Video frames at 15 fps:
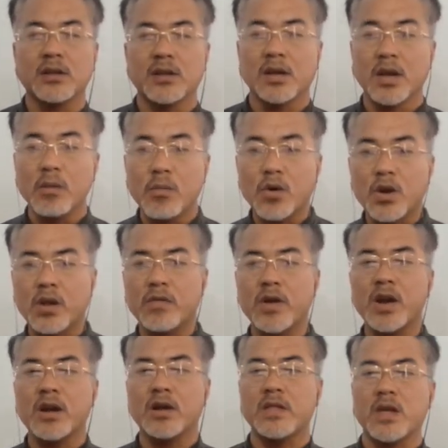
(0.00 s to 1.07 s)
he
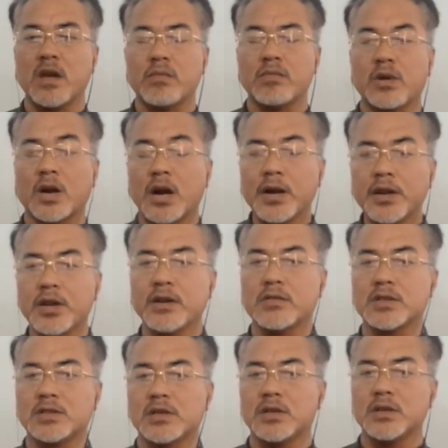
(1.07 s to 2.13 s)
motivates them
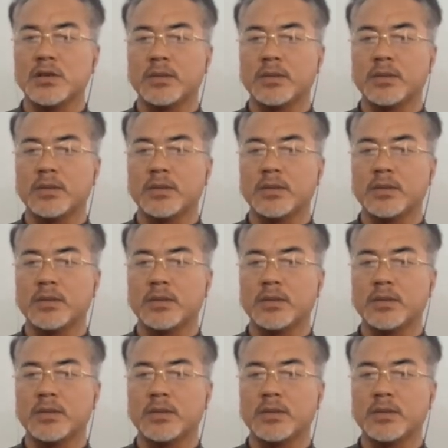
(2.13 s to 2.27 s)
continuously.